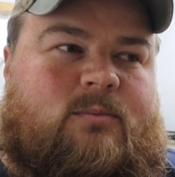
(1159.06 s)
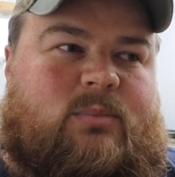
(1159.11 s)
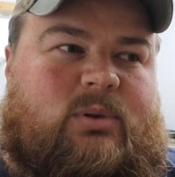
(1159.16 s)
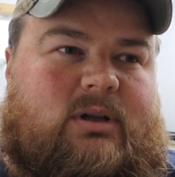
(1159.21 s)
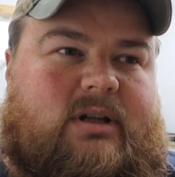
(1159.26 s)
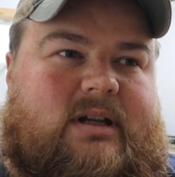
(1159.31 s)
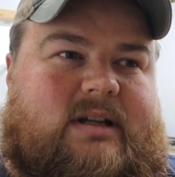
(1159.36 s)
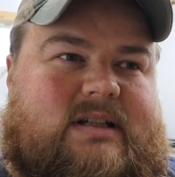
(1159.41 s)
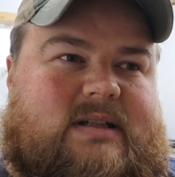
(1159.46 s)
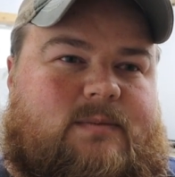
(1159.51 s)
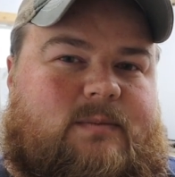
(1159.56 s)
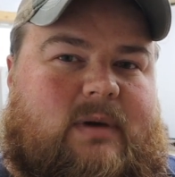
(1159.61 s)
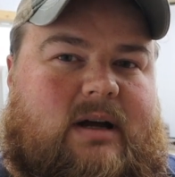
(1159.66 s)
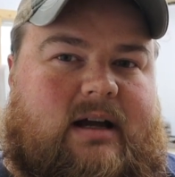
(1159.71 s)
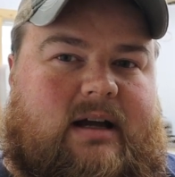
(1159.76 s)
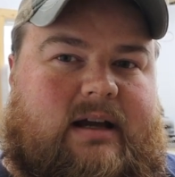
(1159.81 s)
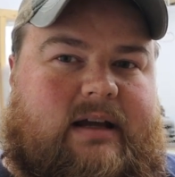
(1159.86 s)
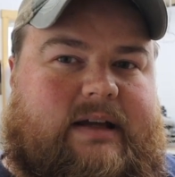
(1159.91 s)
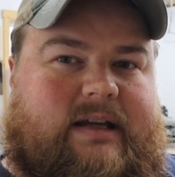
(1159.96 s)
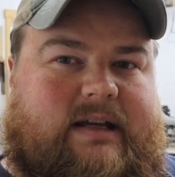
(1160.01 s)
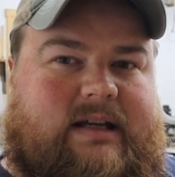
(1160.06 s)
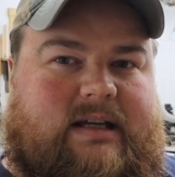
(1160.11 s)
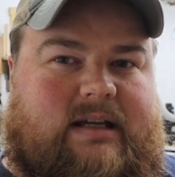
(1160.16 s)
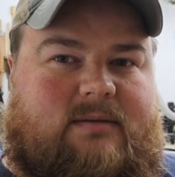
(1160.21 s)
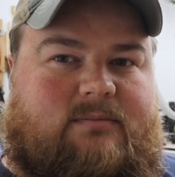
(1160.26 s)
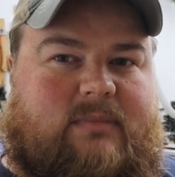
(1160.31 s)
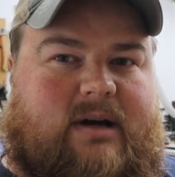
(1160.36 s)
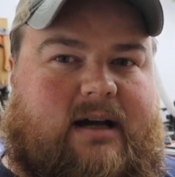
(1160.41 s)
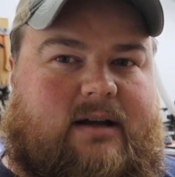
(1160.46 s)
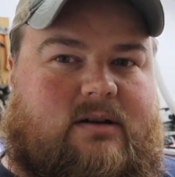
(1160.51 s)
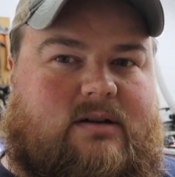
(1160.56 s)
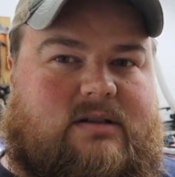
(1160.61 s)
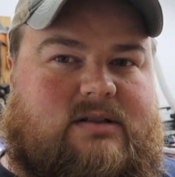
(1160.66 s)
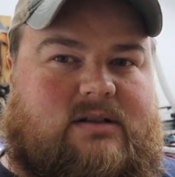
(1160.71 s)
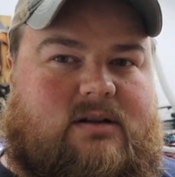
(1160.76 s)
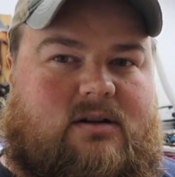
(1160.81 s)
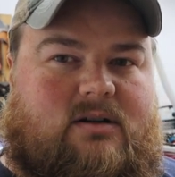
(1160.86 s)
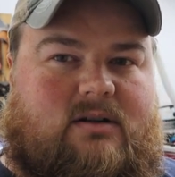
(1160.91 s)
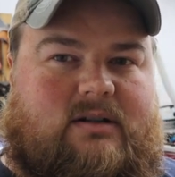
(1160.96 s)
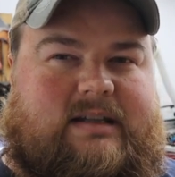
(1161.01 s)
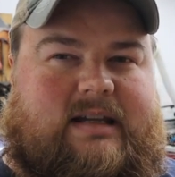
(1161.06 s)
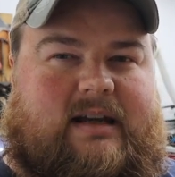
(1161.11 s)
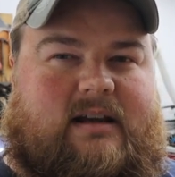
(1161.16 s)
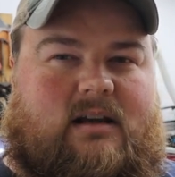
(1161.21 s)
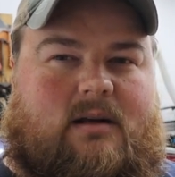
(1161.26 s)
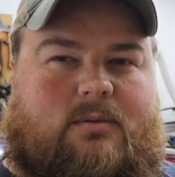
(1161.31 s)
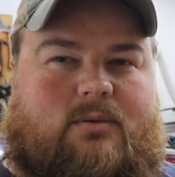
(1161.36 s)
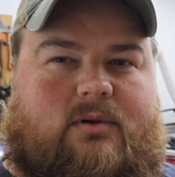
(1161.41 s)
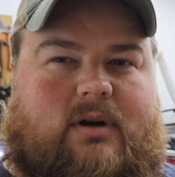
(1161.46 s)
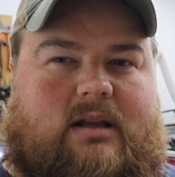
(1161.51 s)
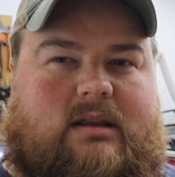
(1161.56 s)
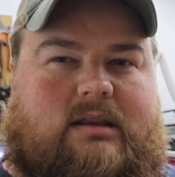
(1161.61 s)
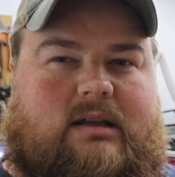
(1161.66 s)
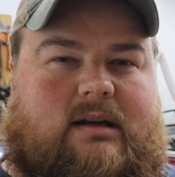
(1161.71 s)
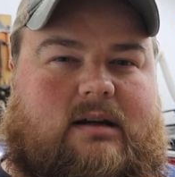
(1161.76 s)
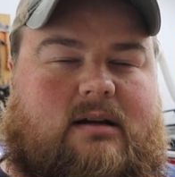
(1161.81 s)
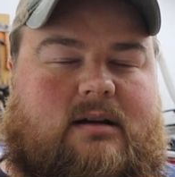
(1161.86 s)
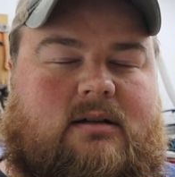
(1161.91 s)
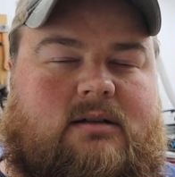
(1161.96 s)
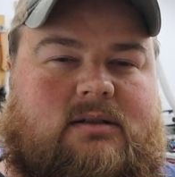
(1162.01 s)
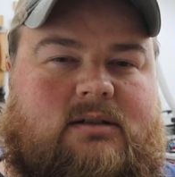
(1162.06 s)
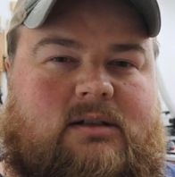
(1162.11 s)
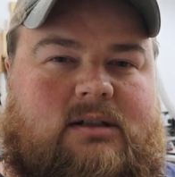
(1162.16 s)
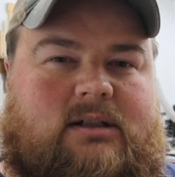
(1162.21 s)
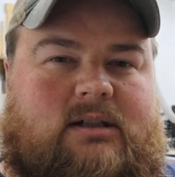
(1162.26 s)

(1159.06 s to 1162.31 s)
plus my miter saw. It's hanging up right there.